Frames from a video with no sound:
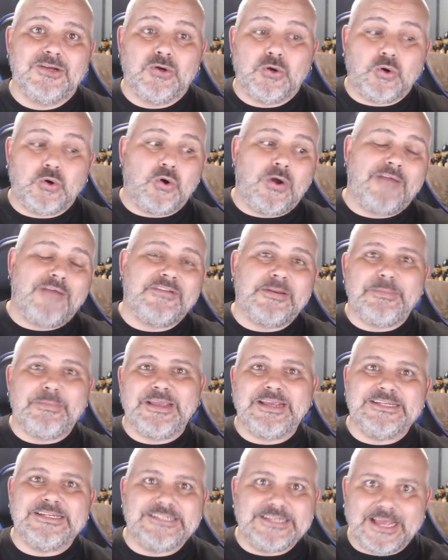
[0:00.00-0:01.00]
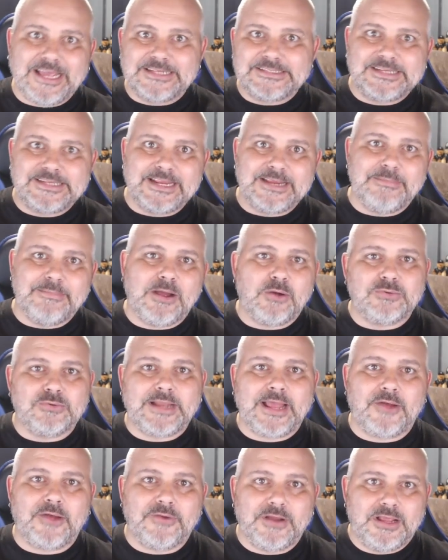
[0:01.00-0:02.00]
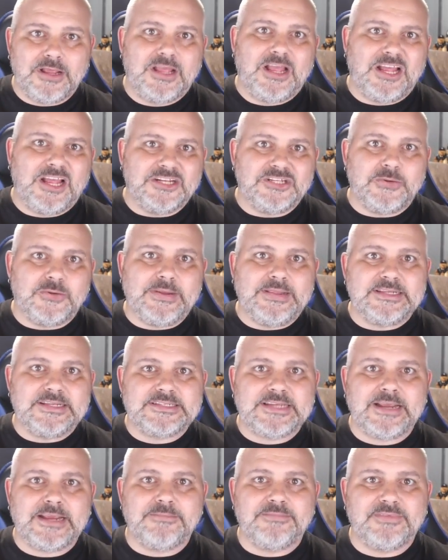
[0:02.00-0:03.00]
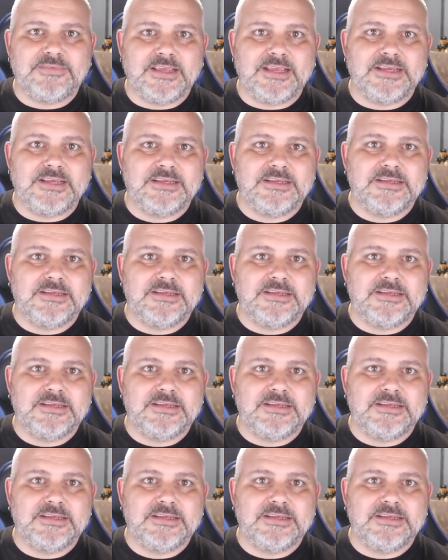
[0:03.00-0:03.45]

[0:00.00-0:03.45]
or having a PTSD meltdown and doing the same thing.